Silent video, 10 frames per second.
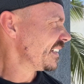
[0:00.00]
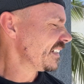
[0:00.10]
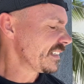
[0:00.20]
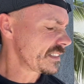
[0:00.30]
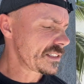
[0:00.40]

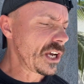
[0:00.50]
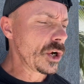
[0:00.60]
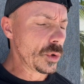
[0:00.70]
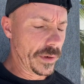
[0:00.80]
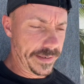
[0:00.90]

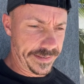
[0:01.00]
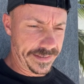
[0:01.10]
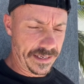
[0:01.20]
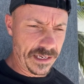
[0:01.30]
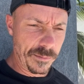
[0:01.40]
So
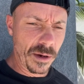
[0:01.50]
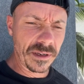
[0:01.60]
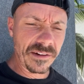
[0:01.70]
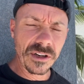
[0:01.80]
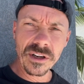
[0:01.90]
I'm going to
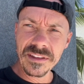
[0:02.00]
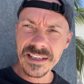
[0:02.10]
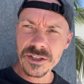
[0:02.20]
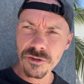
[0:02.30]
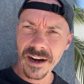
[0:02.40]
have a look at
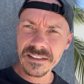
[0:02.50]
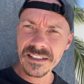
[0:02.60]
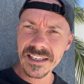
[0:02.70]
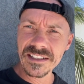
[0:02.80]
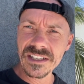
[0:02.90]
the track
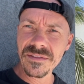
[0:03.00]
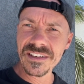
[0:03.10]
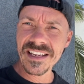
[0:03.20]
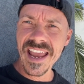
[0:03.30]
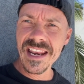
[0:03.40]
today to see if there's any